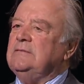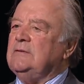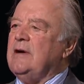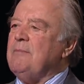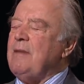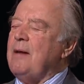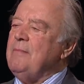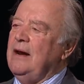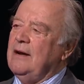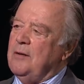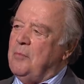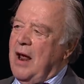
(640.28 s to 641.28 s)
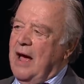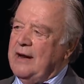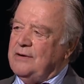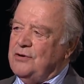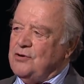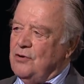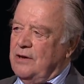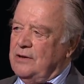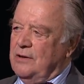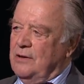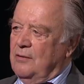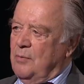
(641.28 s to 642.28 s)
when Macmillan applied to join
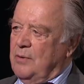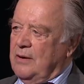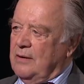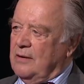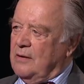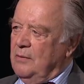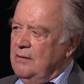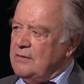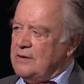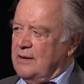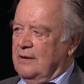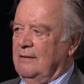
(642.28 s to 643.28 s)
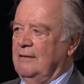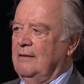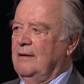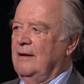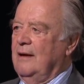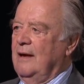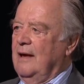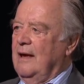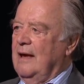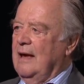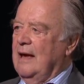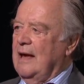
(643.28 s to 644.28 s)
the European community
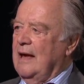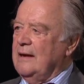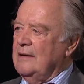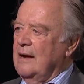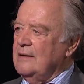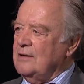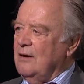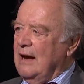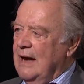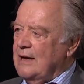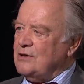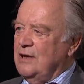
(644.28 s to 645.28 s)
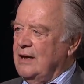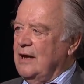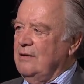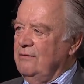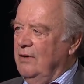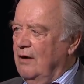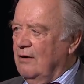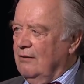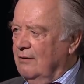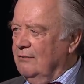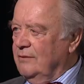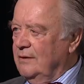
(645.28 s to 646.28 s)
and, and, and to actually get
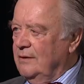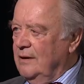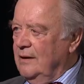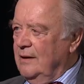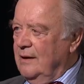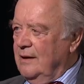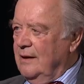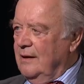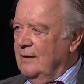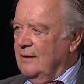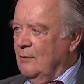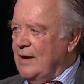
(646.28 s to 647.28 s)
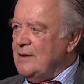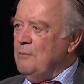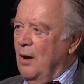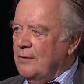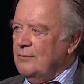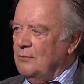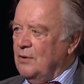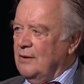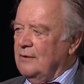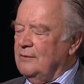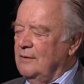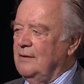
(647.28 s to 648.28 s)
involved in the way the modern
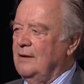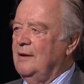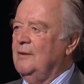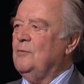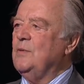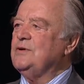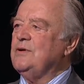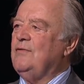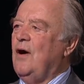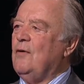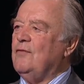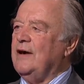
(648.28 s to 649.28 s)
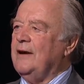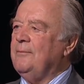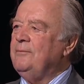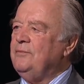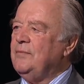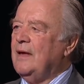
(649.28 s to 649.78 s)
world was evolving,